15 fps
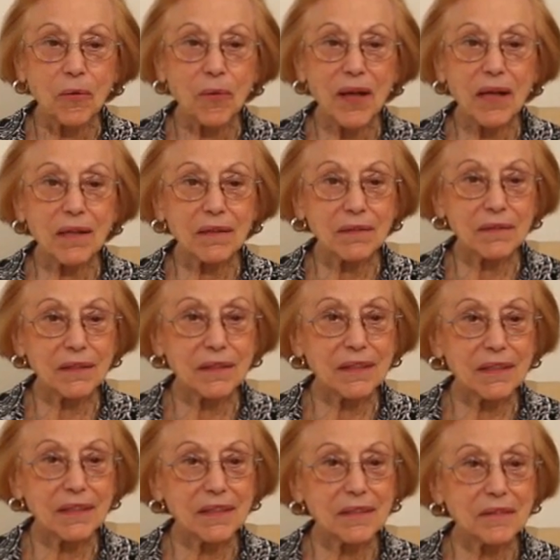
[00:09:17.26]
Well,
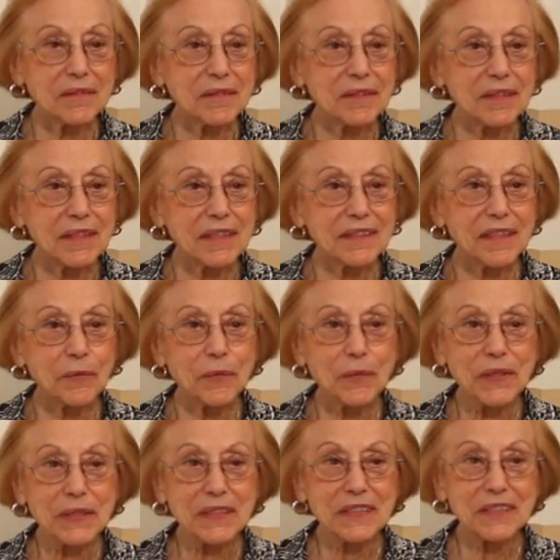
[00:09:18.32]

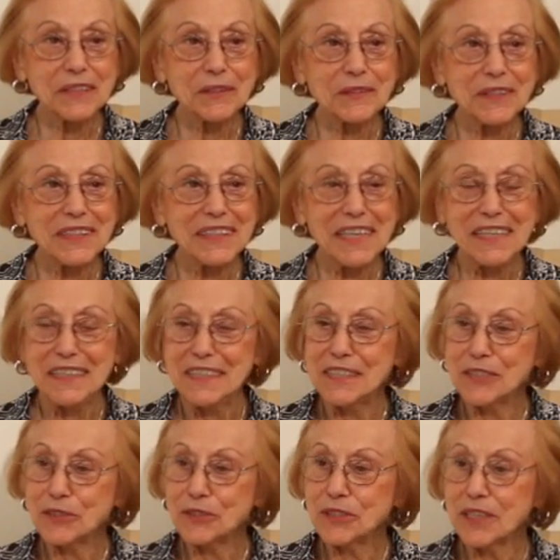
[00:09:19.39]
we, you know, at
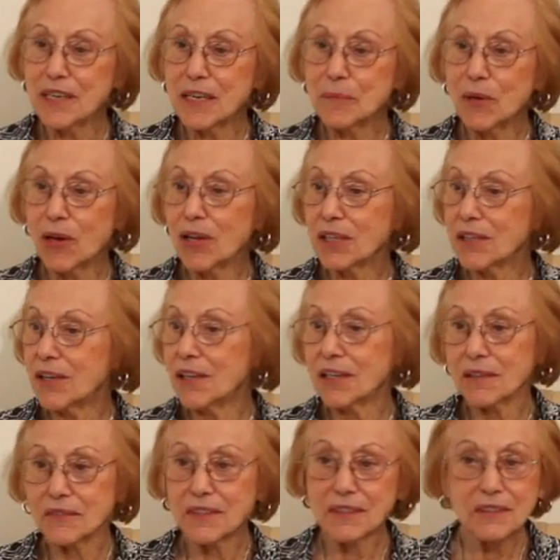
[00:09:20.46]
Easter time,
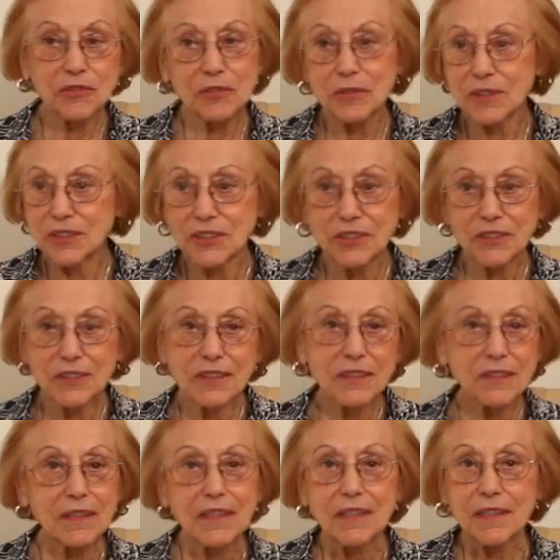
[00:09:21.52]
all of the traditions,
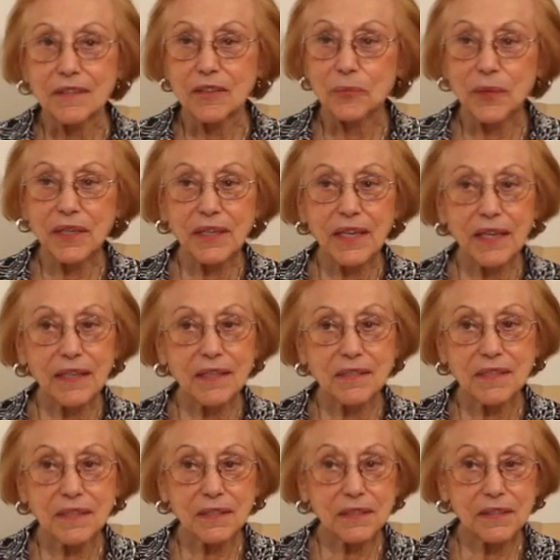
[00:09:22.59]
the red
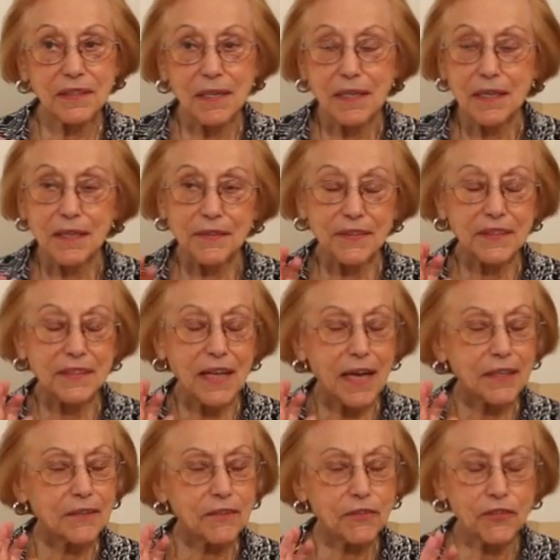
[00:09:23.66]
eggs and the
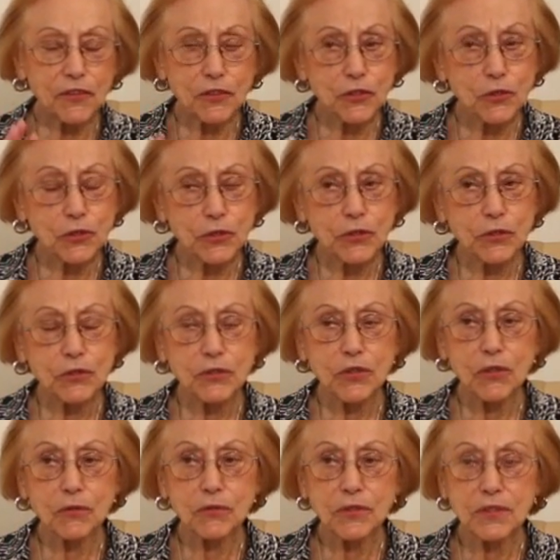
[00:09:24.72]
on third, you
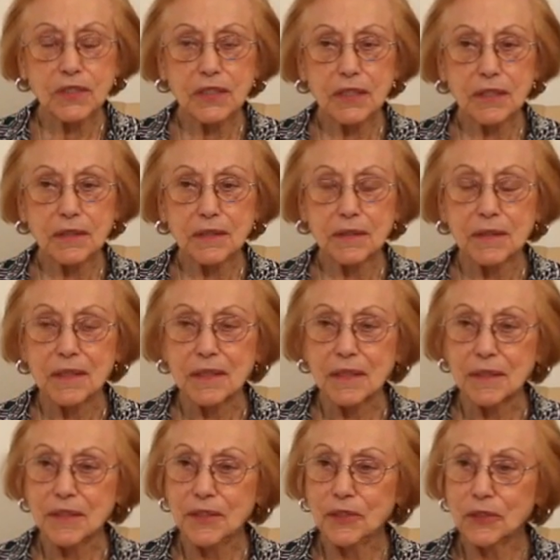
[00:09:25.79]
don't,
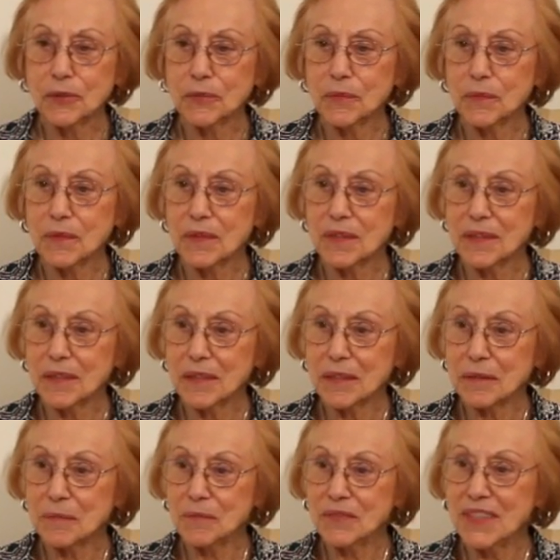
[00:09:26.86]
you know,
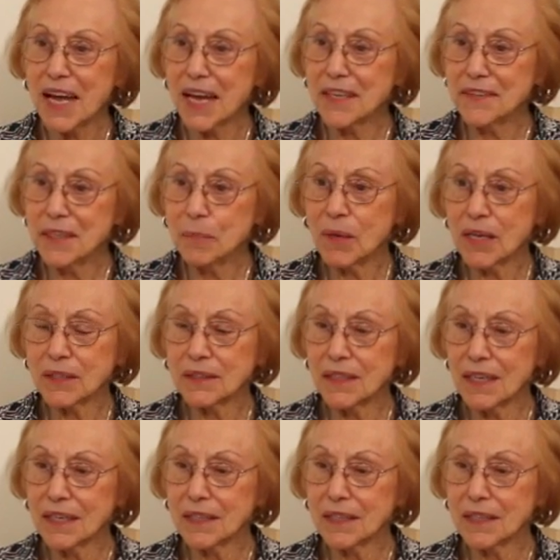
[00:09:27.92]
dye them on